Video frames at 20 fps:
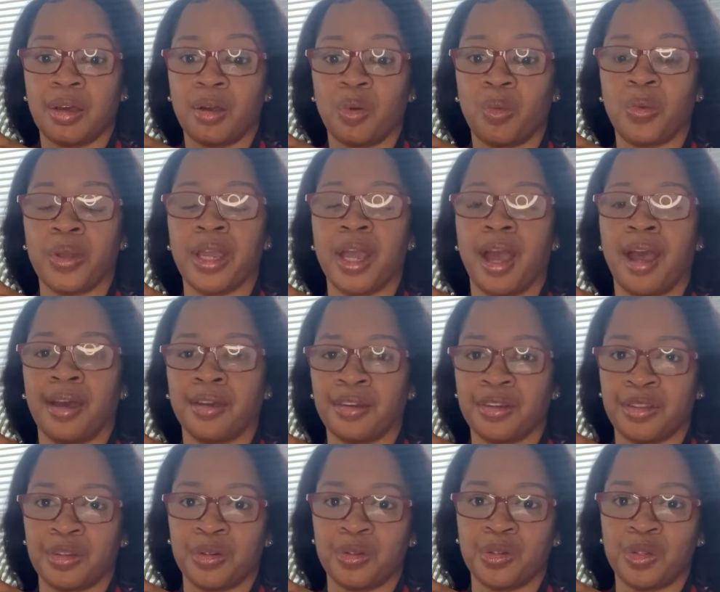We honor
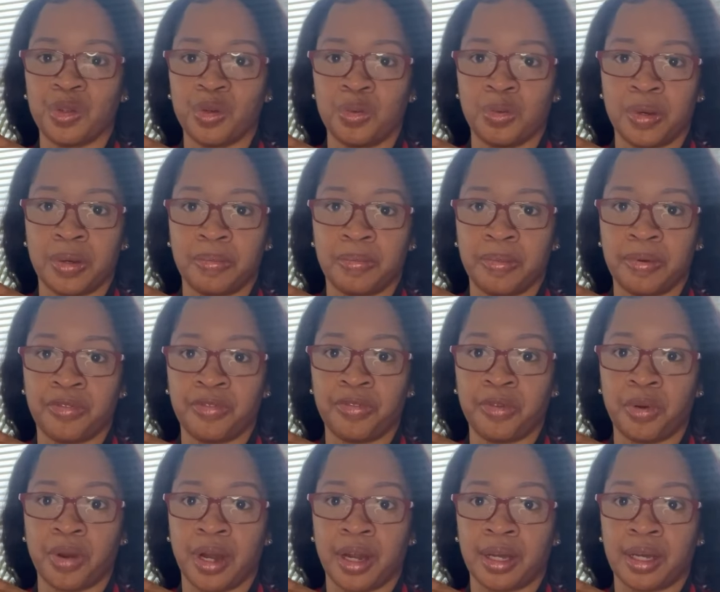those who went
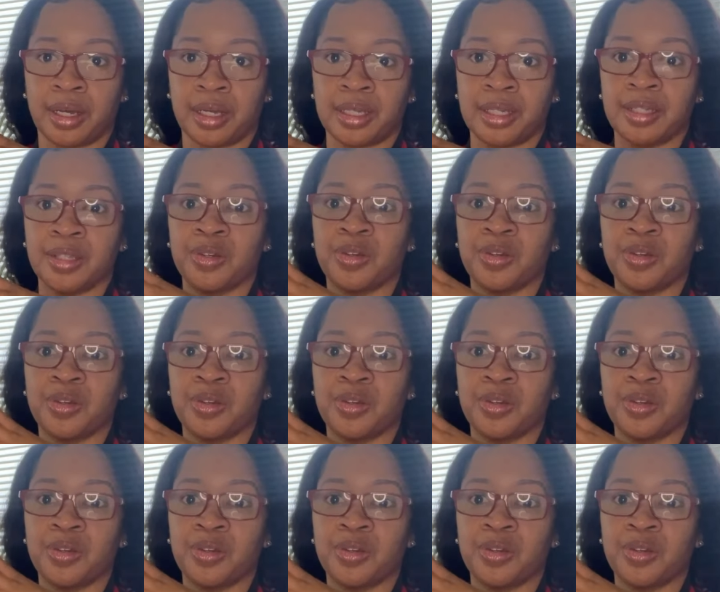before us,